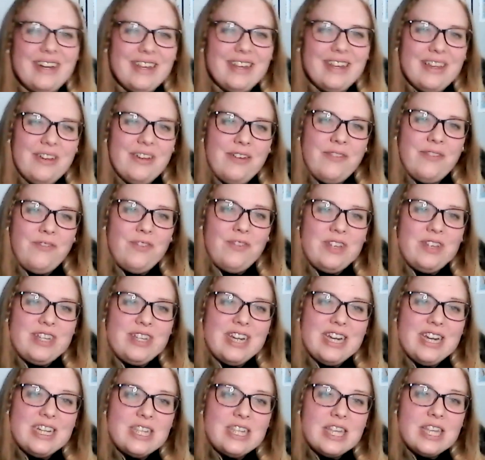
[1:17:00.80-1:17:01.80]
it
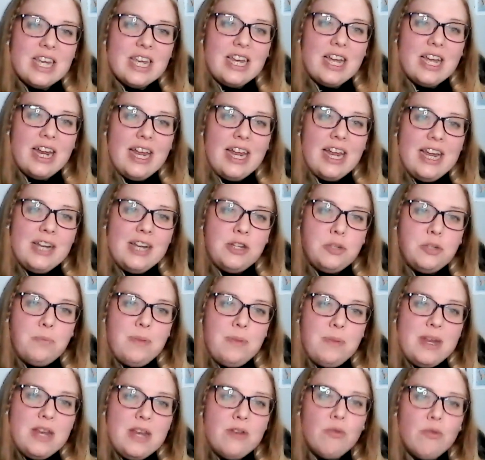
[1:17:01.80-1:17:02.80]
tastes like a
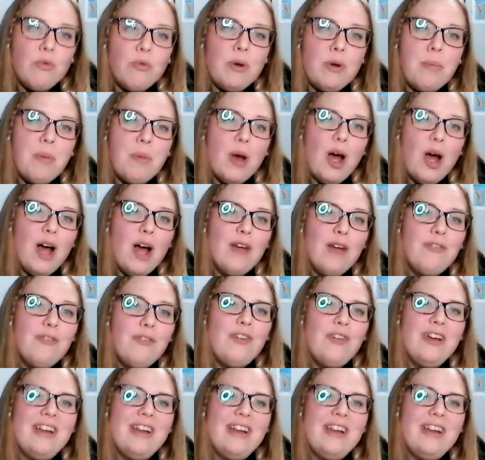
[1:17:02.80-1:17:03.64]
HP ripoff.